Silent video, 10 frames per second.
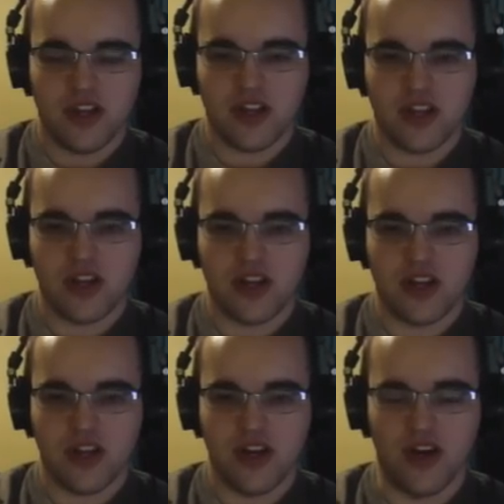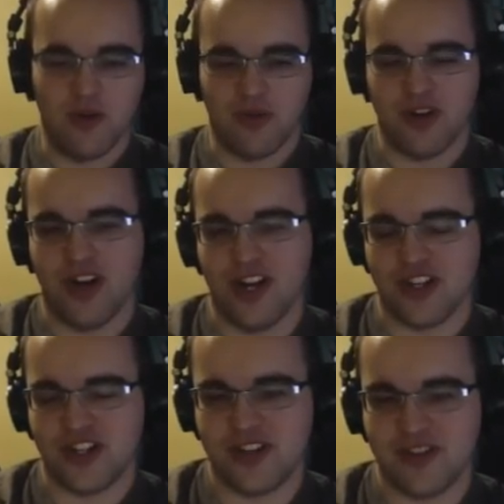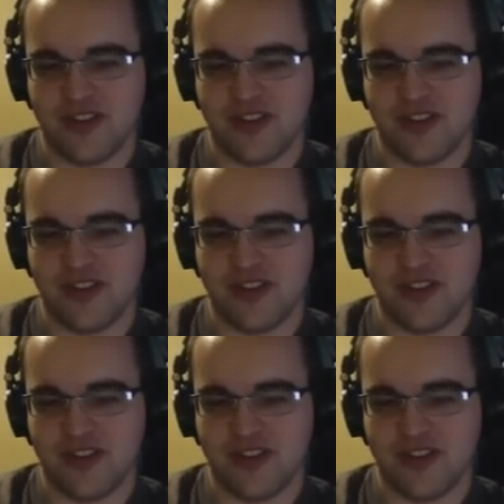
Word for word: Yeah. Oh gosh.